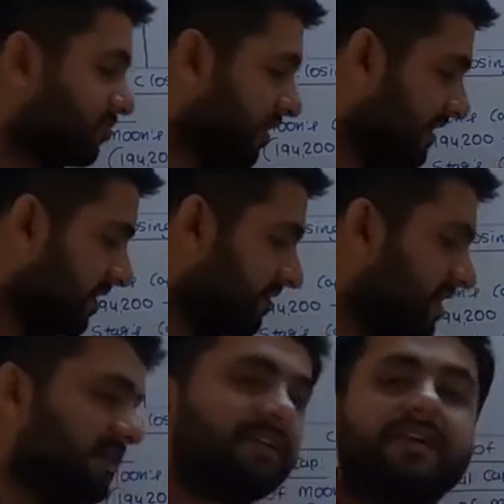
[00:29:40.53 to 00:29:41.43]
So I have
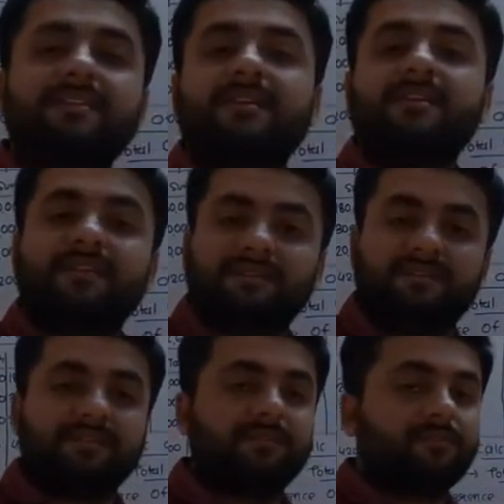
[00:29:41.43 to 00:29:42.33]
done it as
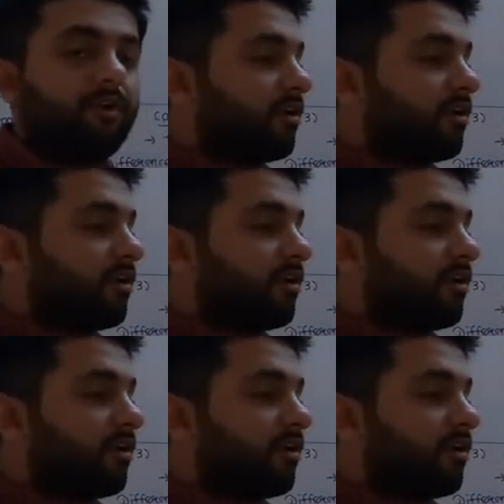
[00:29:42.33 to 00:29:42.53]
67.